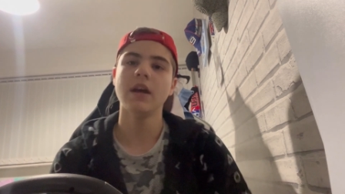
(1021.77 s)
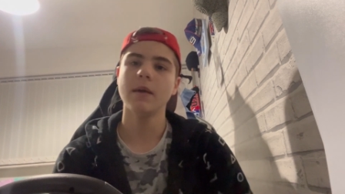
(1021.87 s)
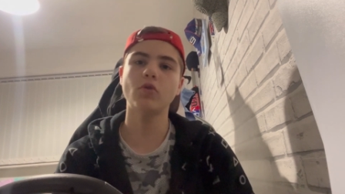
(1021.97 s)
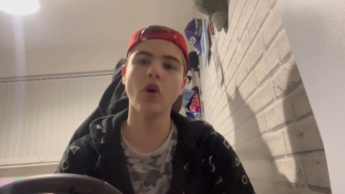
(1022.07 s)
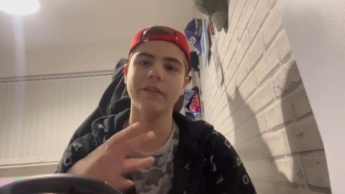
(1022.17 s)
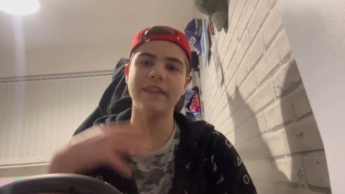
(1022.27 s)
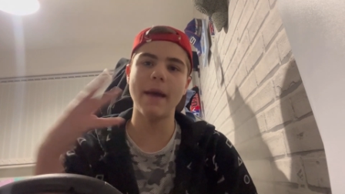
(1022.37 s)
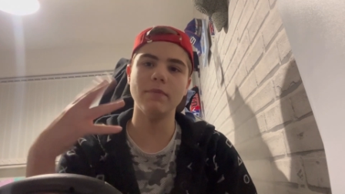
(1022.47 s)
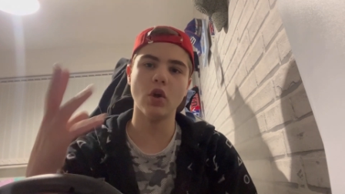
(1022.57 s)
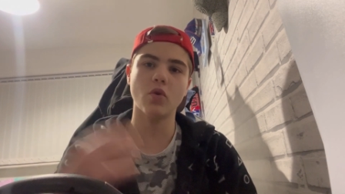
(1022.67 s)
I'm calling
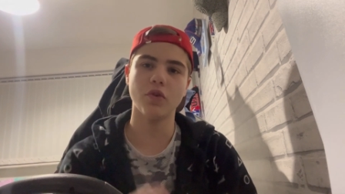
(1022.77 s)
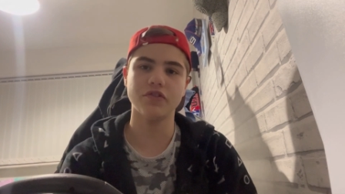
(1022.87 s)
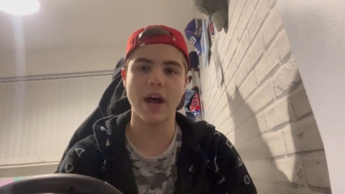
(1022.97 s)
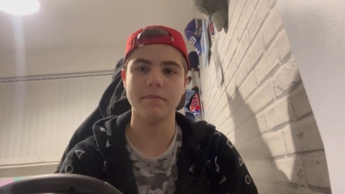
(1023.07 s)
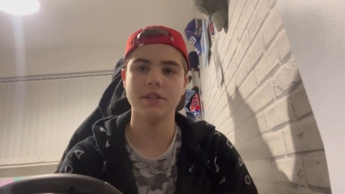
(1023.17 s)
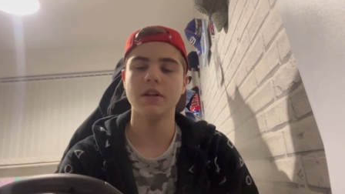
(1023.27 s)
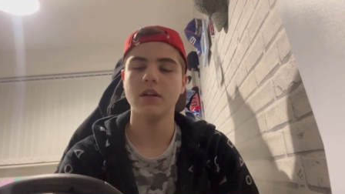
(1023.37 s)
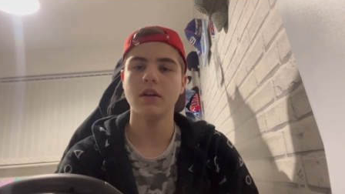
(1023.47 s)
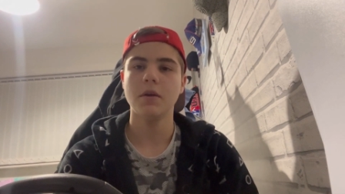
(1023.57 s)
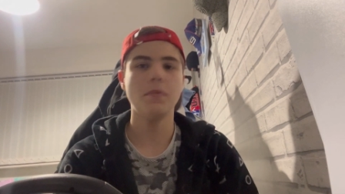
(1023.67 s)
them the Uncle Sams.
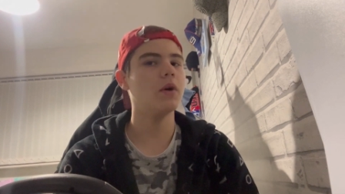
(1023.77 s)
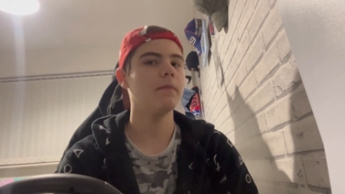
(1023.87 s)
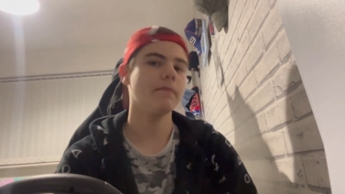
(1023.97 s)
But